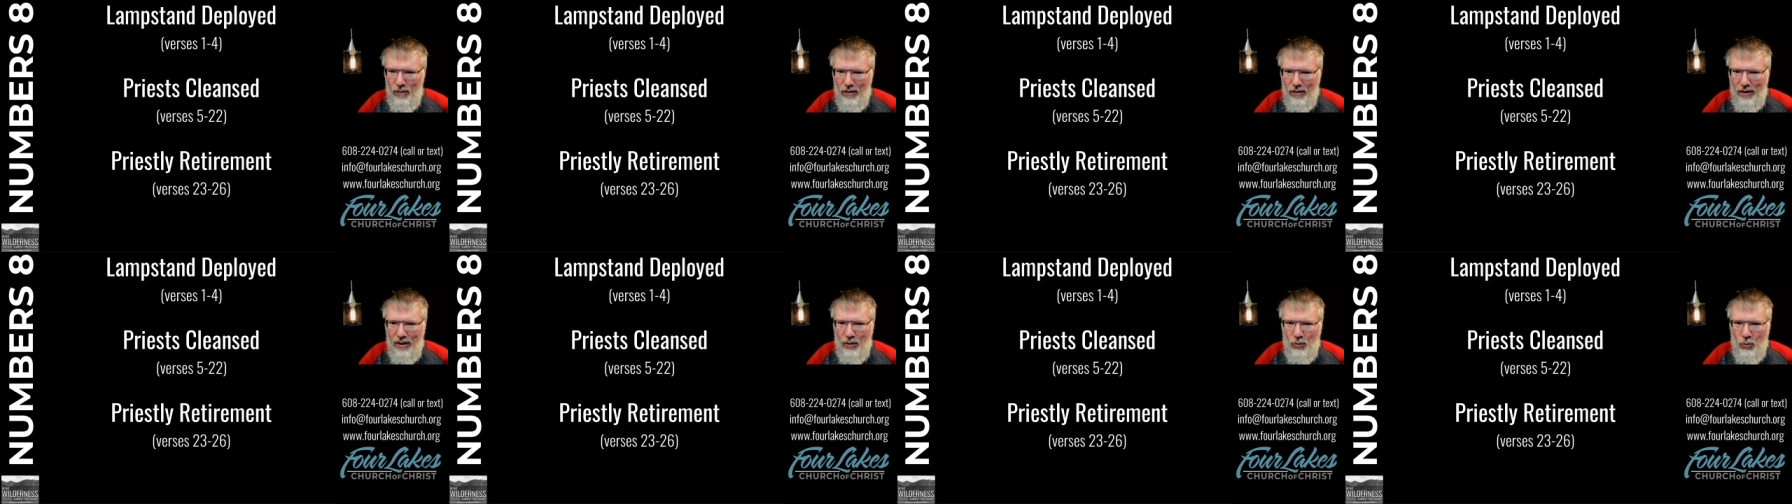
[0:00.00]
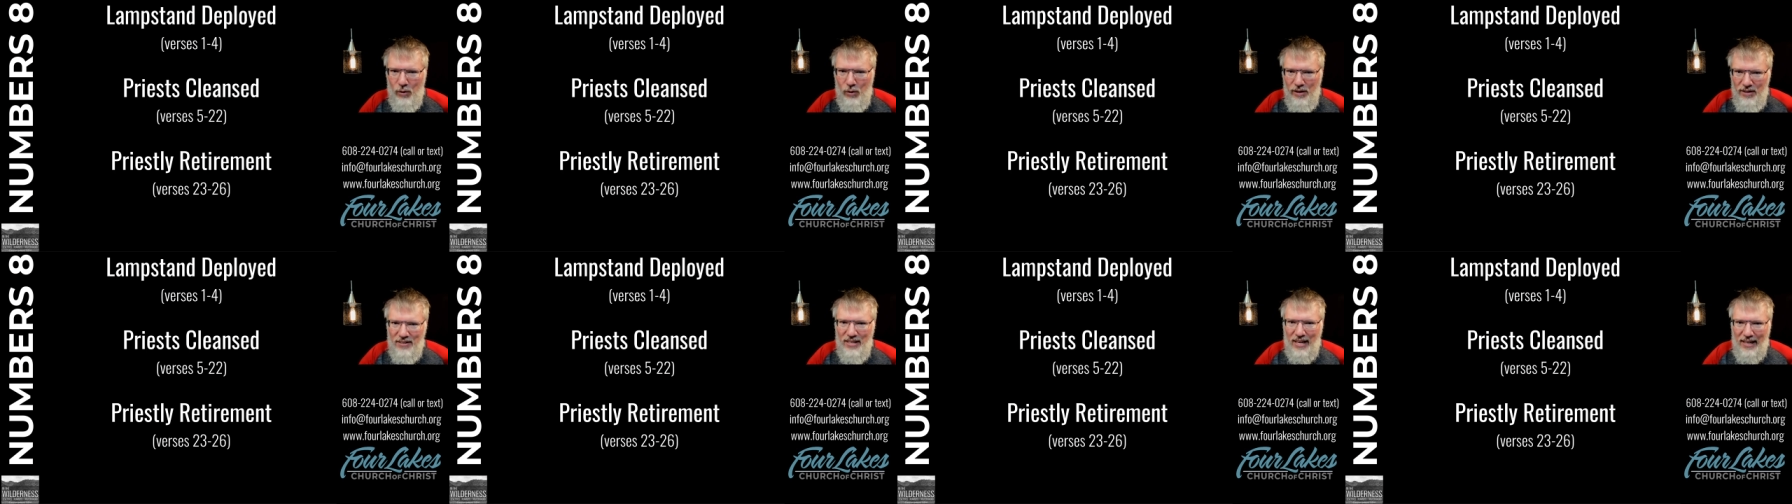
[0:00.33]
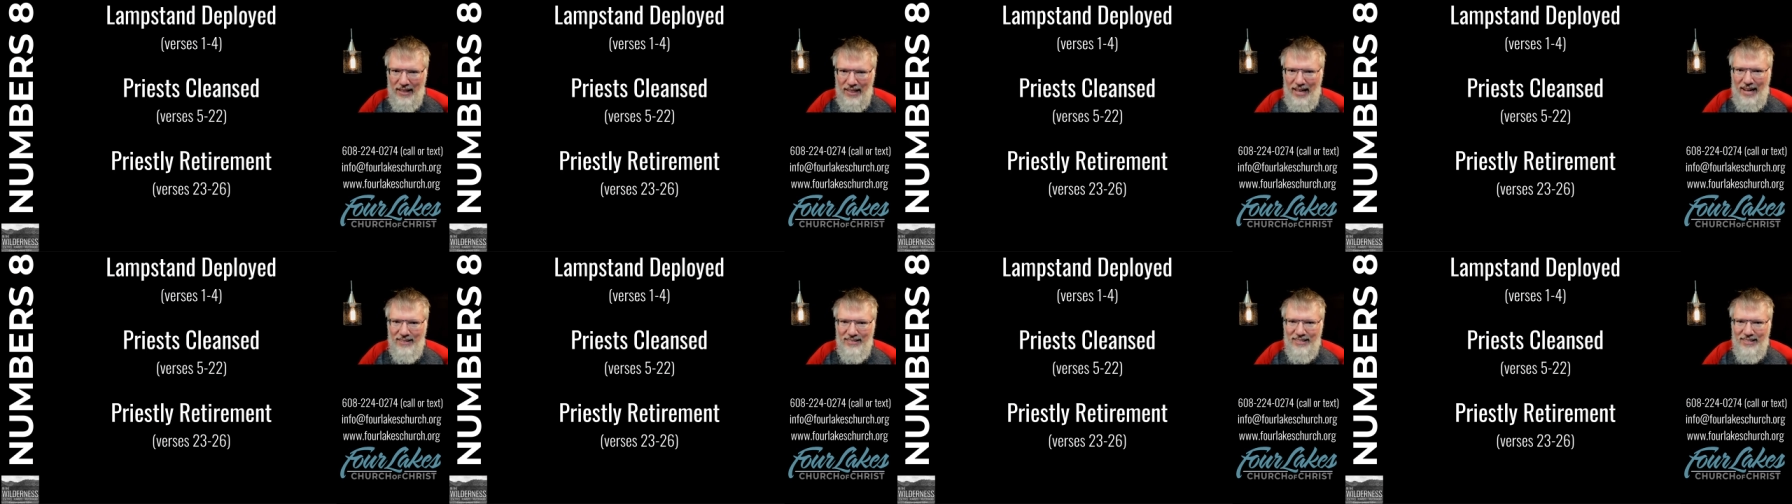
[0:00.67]
and we say
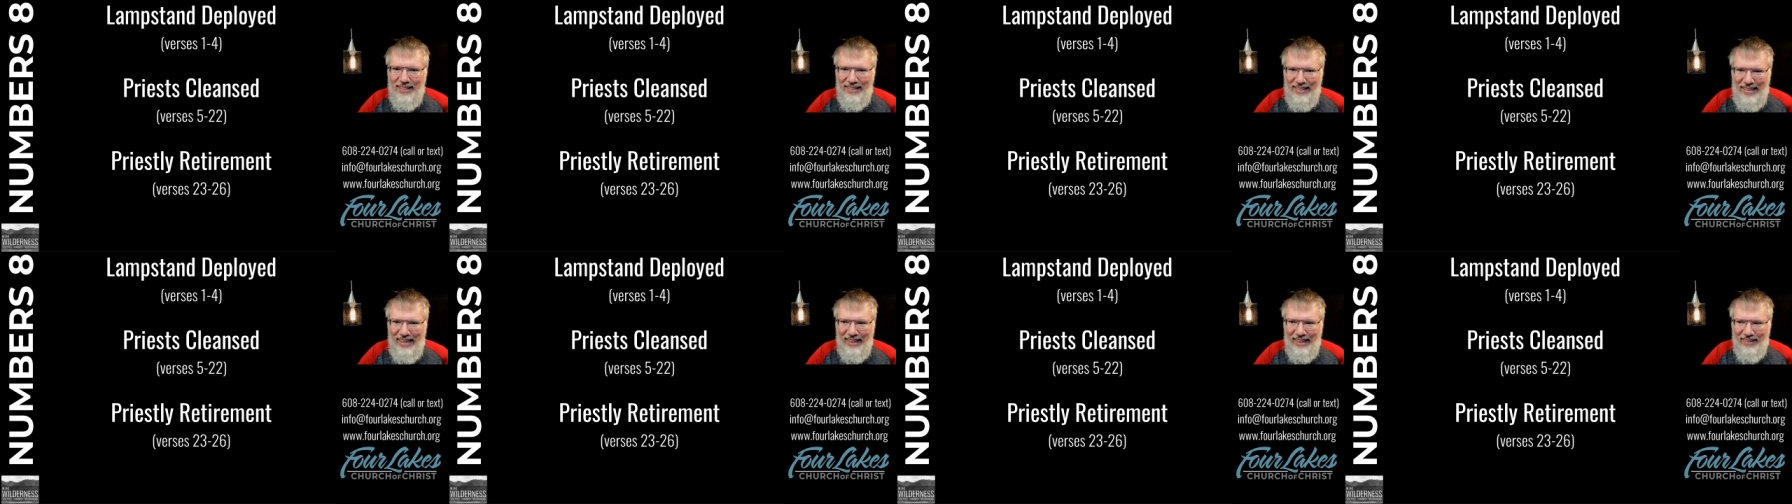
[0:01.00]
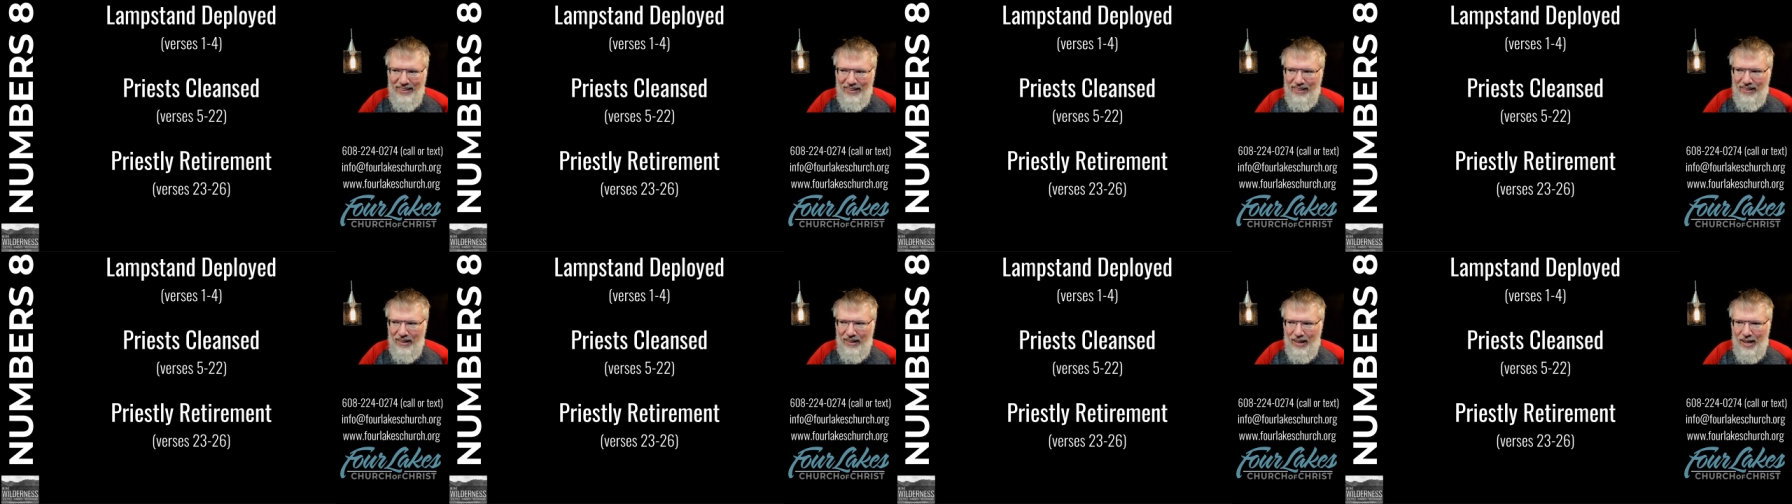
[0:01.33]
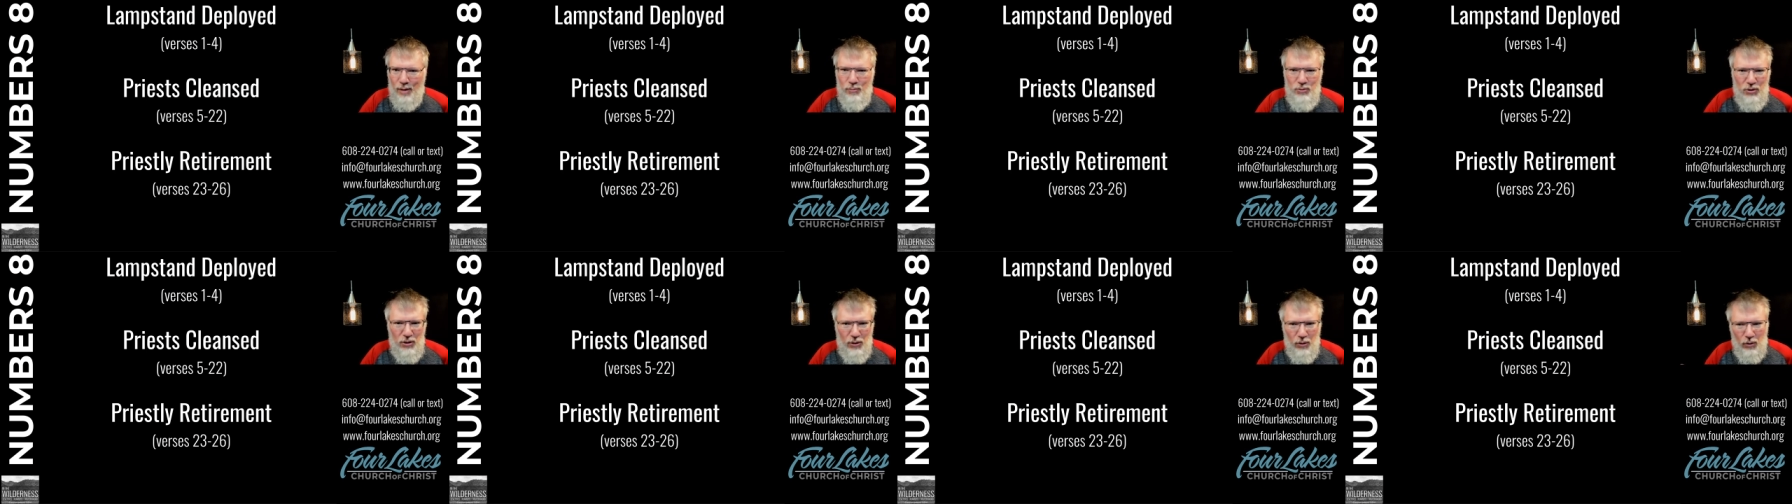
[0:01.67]
that today i think
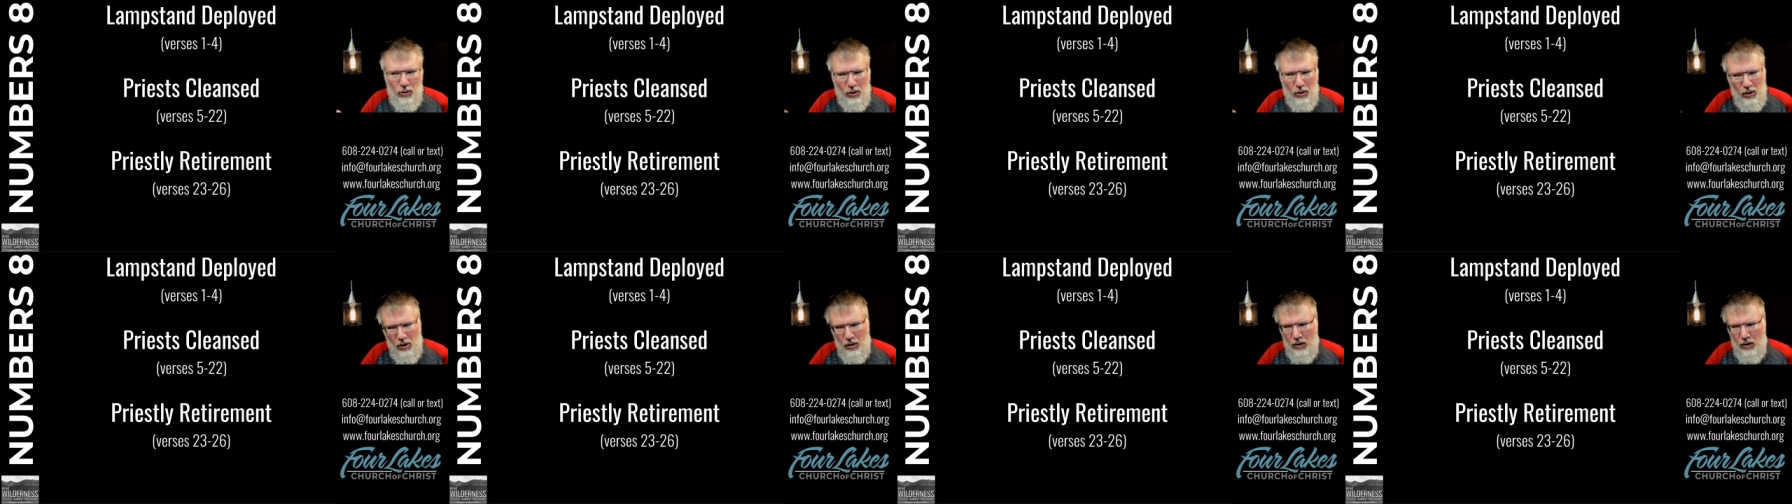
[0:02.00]
cops you know